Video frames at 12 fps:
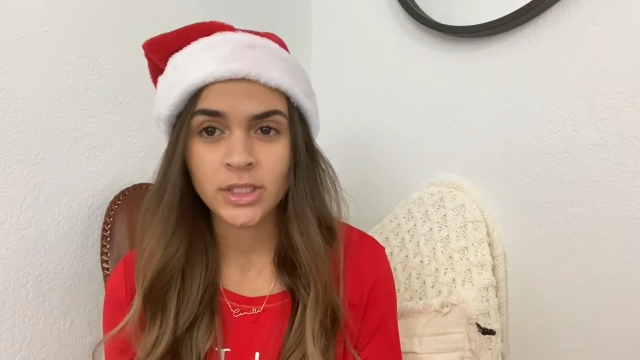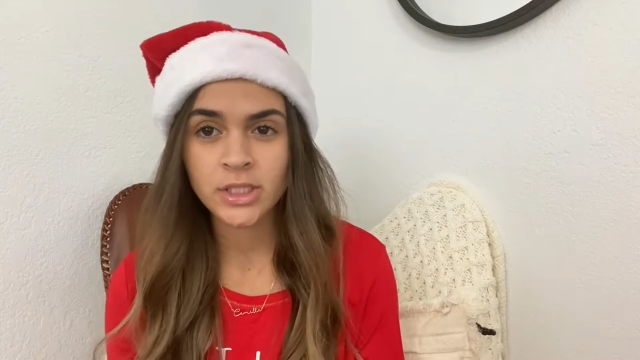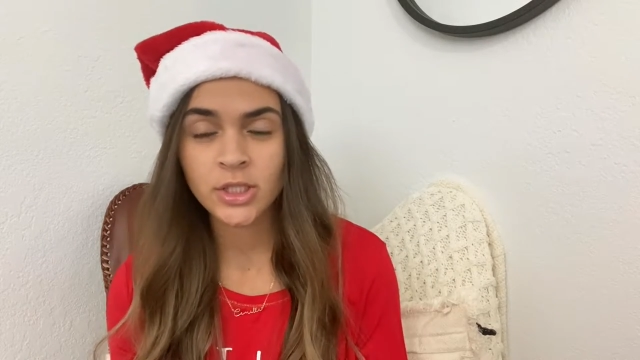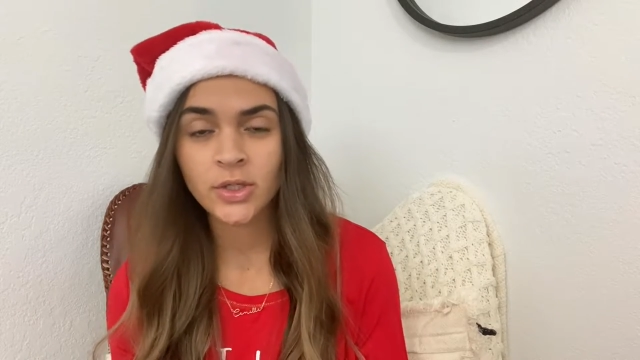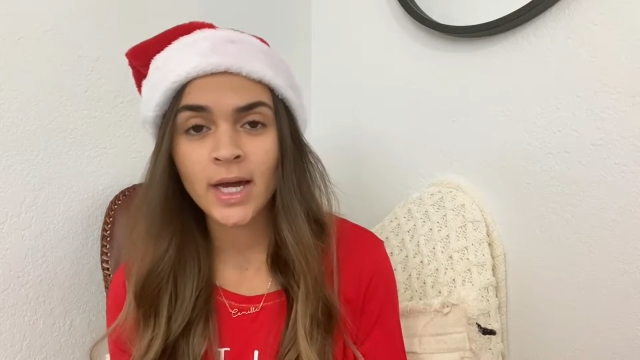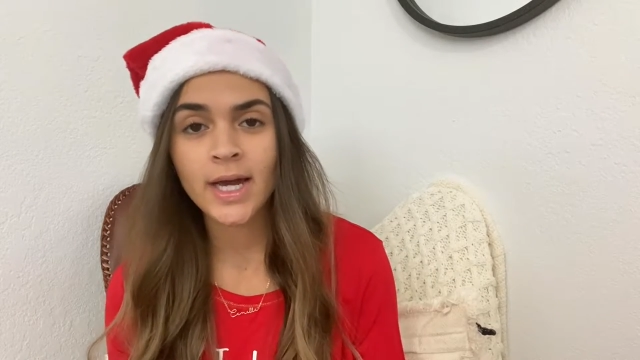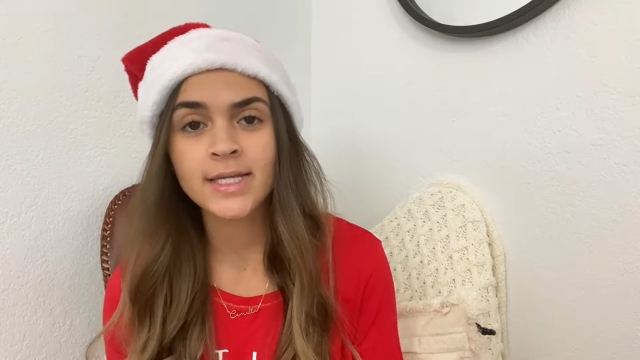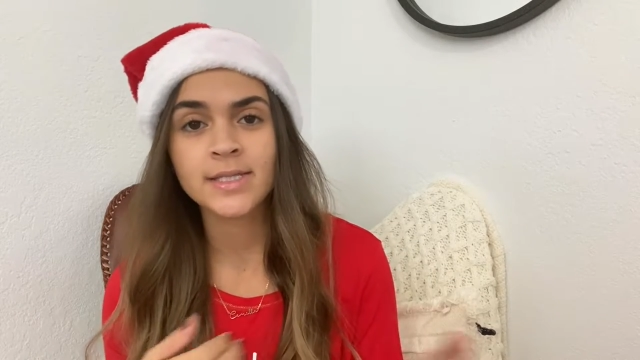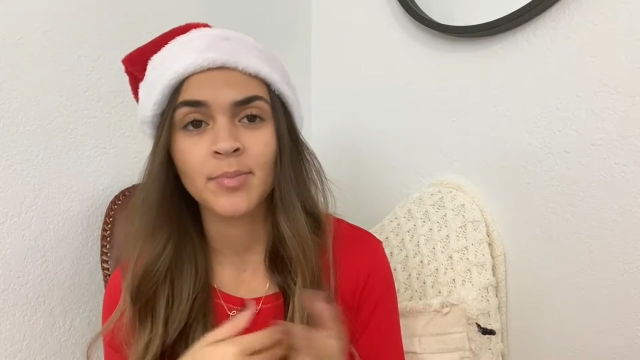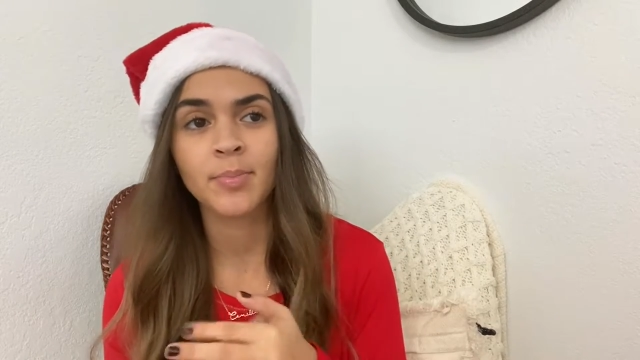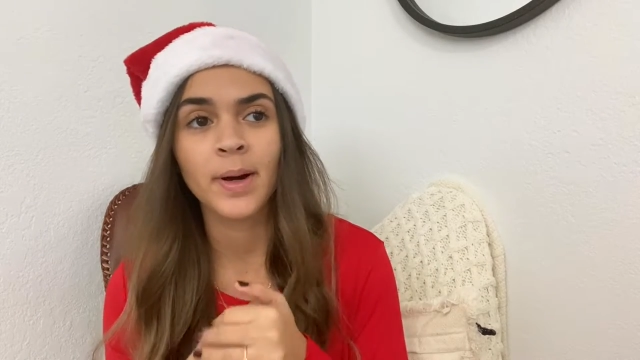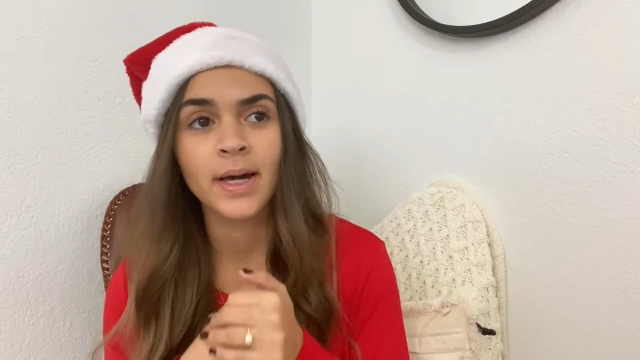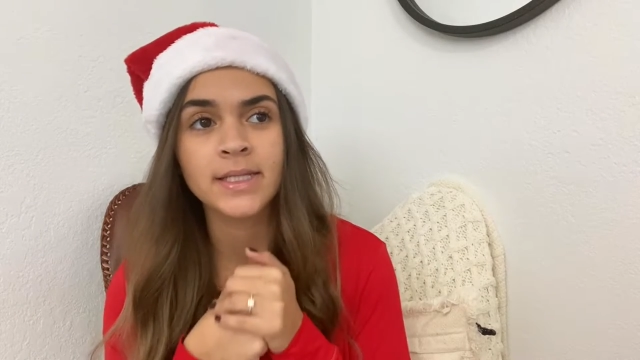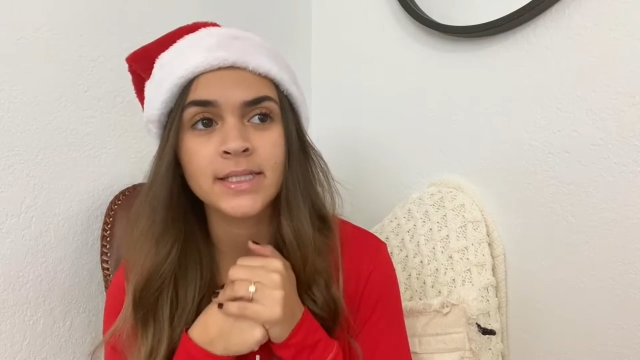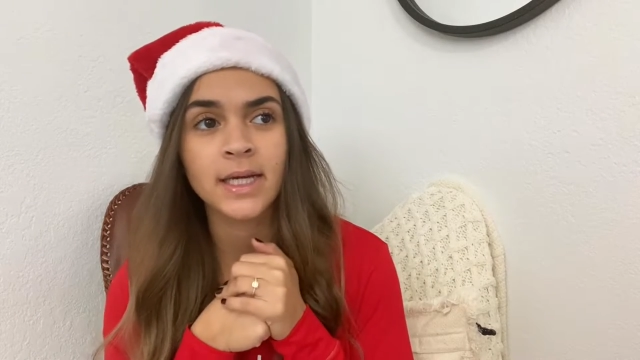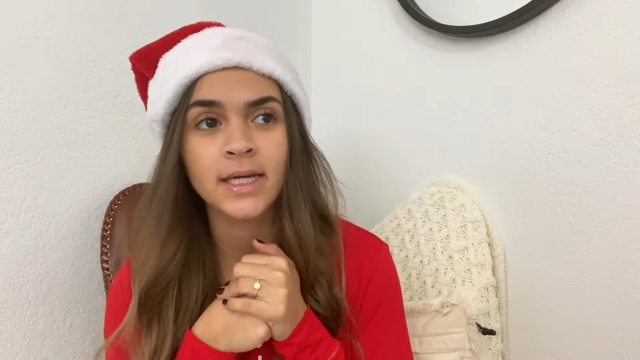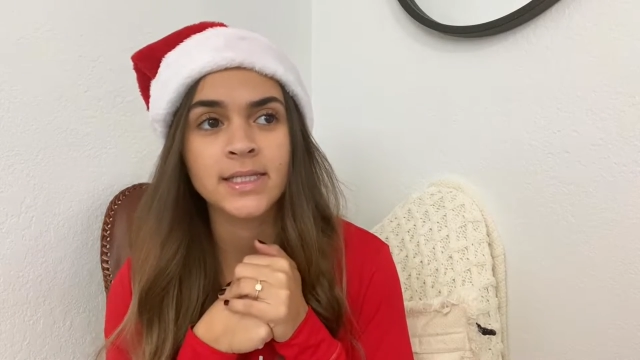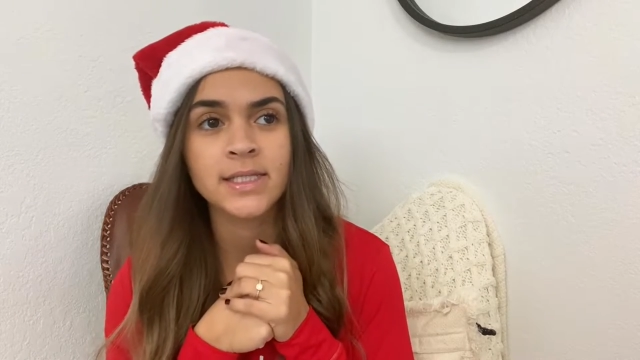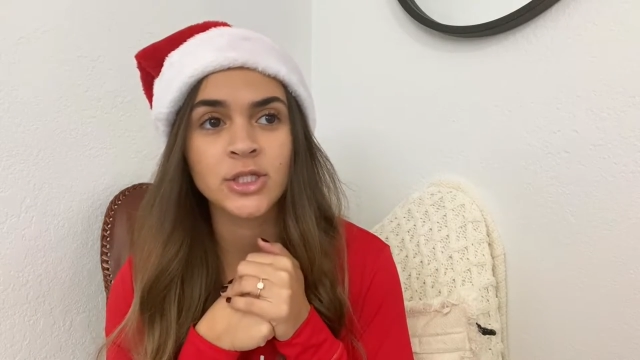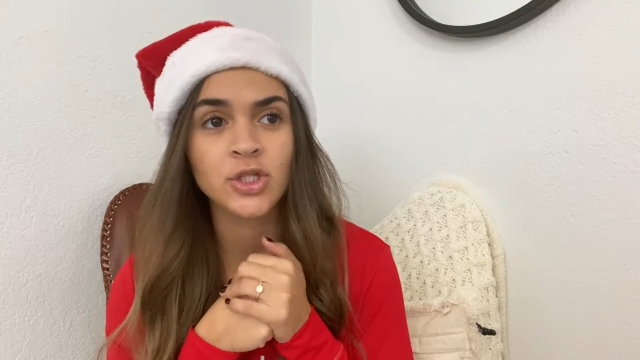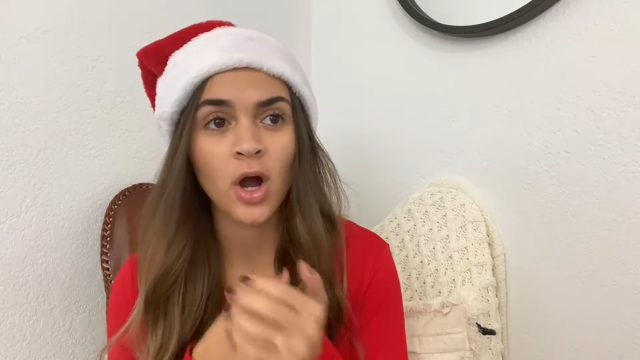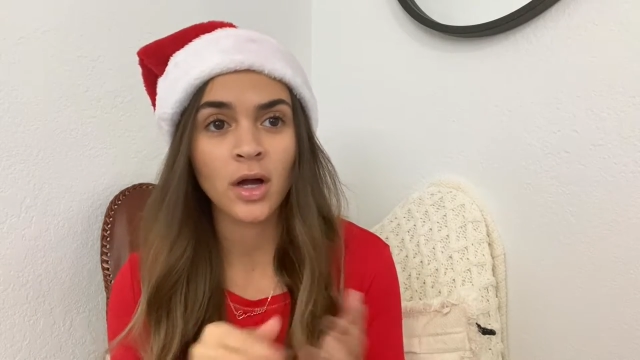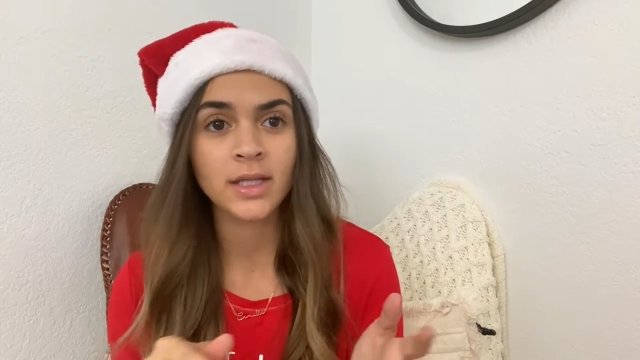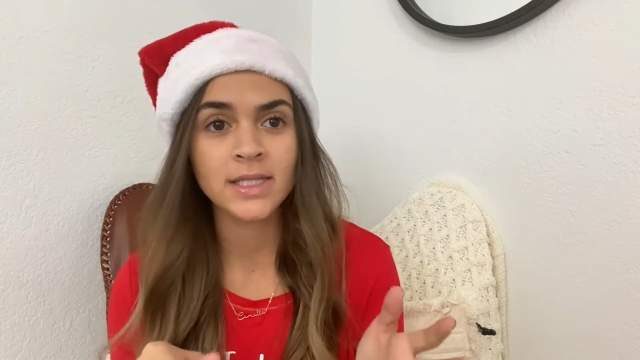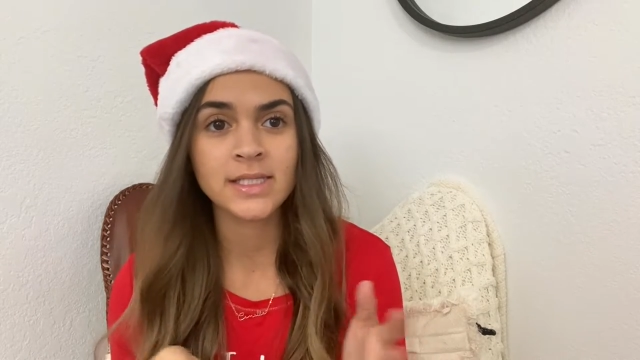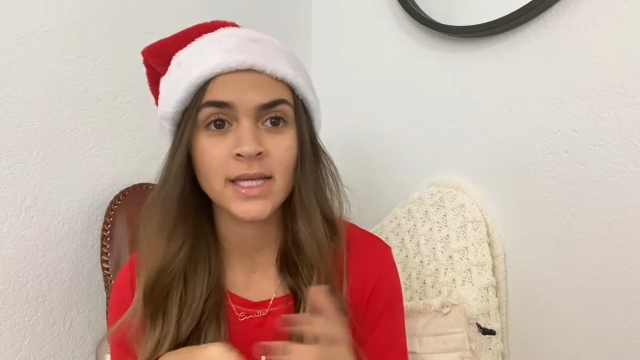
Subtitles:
it to you guys, but it's chocolates.